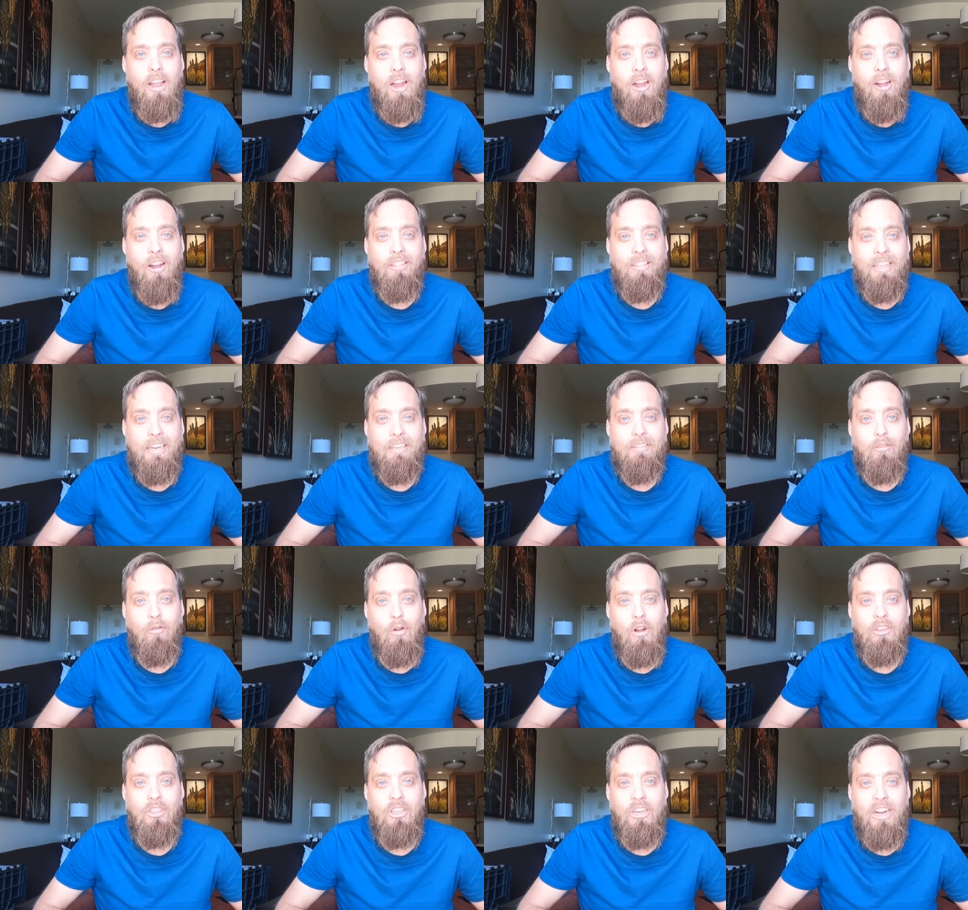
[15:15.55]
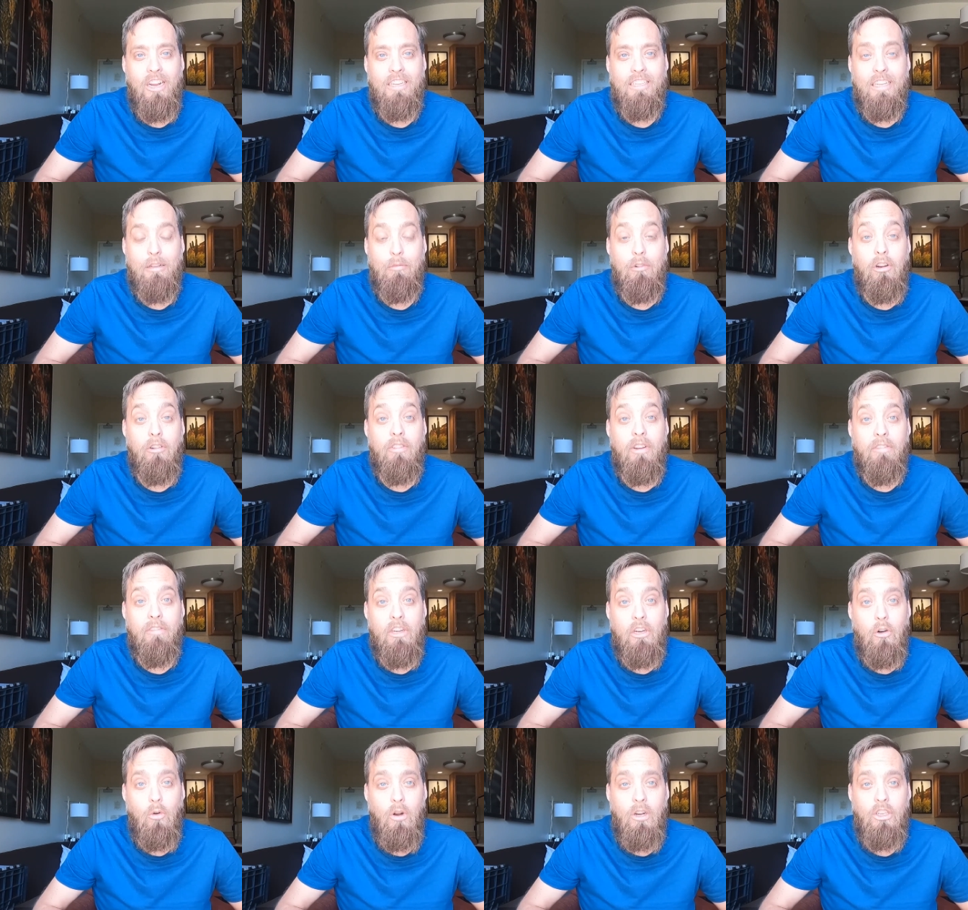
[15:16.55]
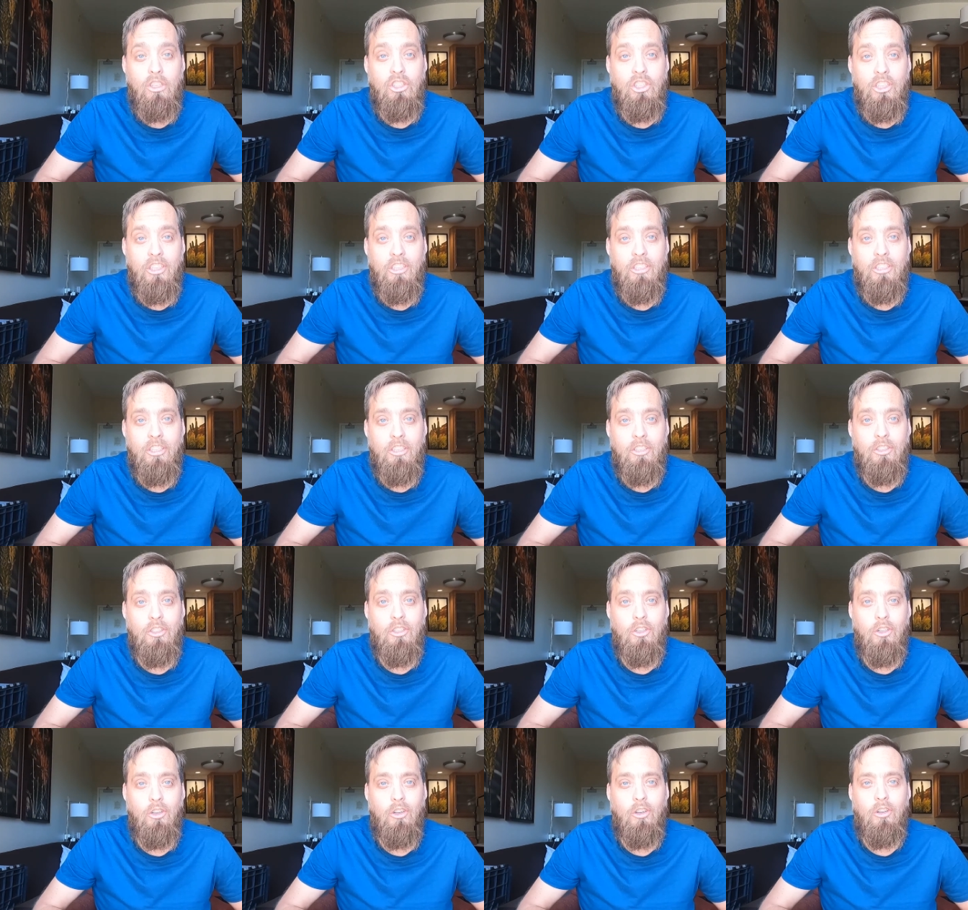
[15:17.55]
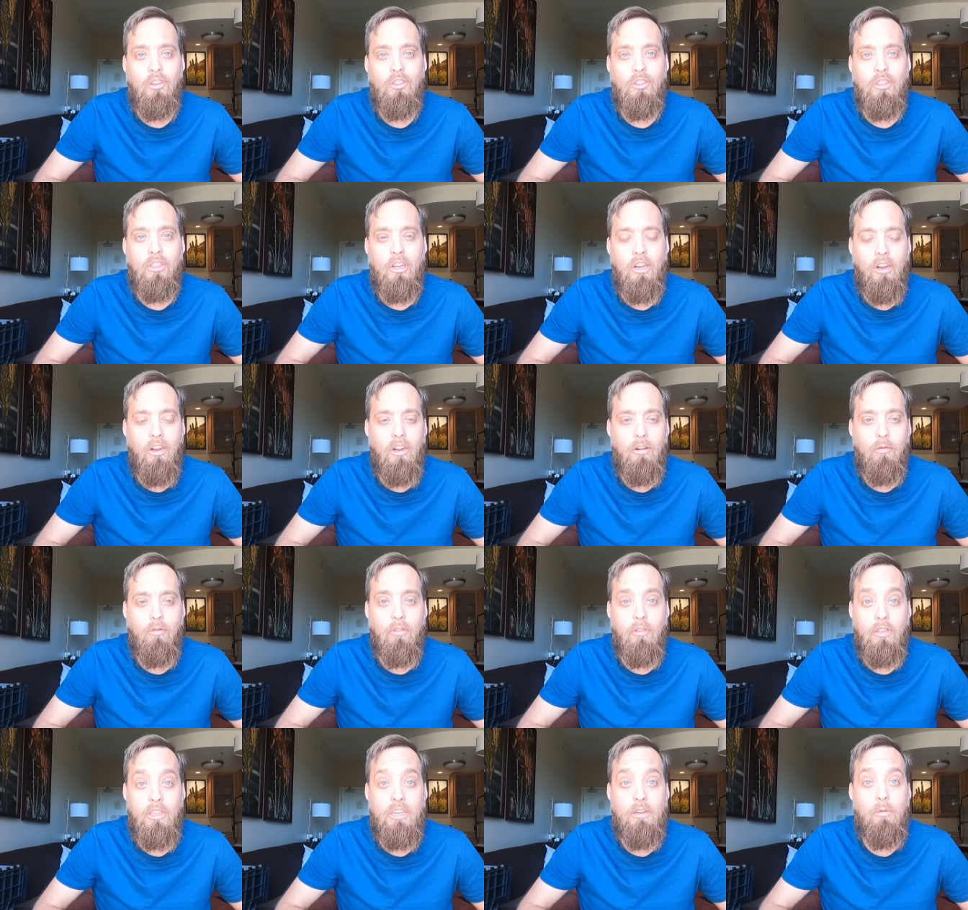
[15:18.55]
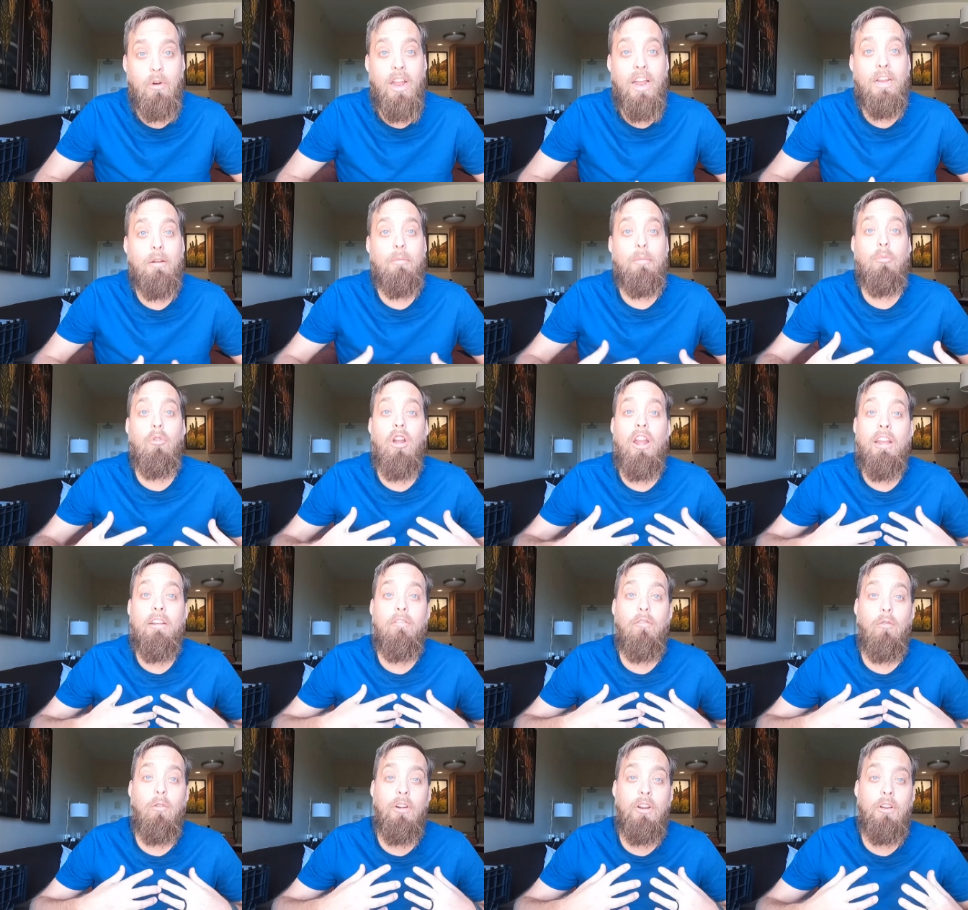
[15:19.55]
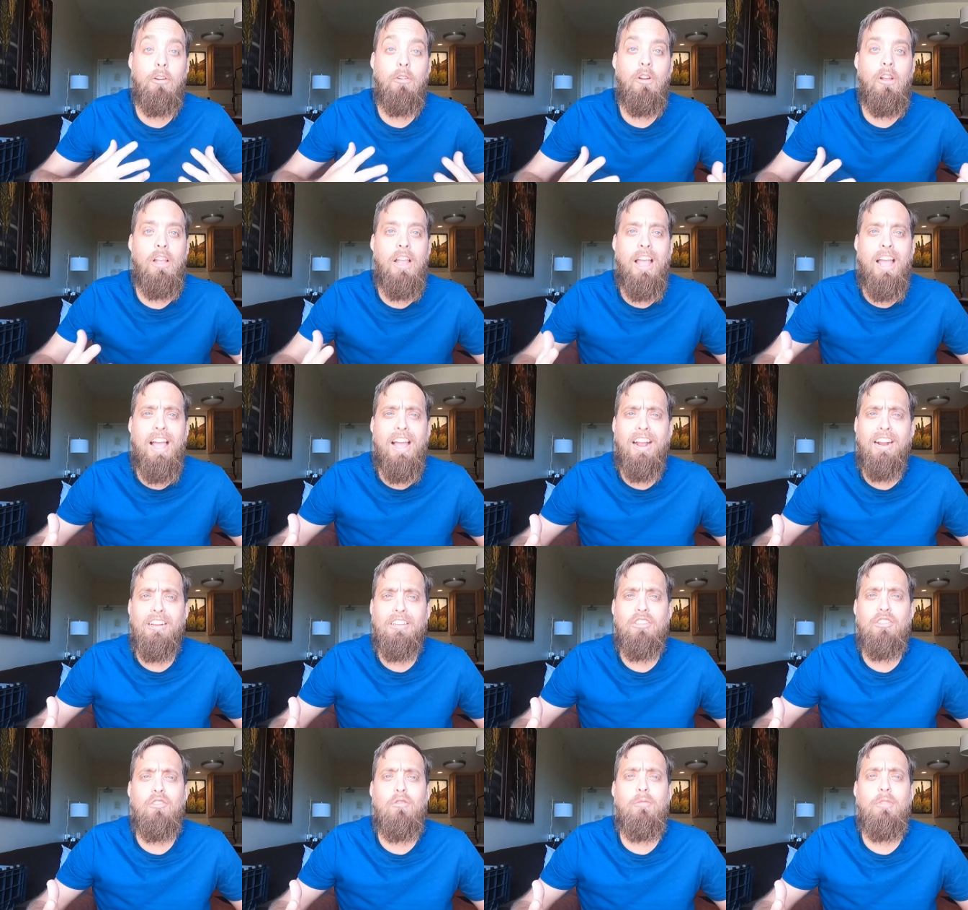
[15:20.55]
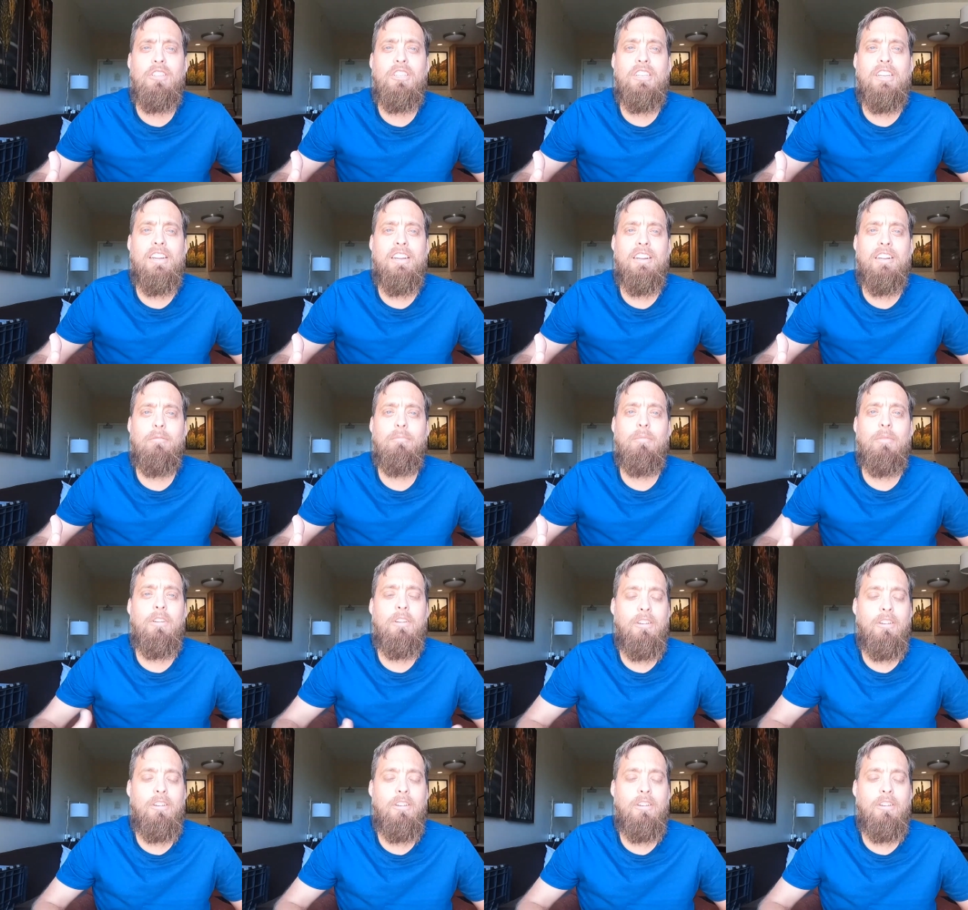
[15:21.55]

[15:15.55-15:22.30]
All right, thanks for watching, guys. Let me know if you have any questions, concerns, um, if there's any way I can be praying for you. I got so much time.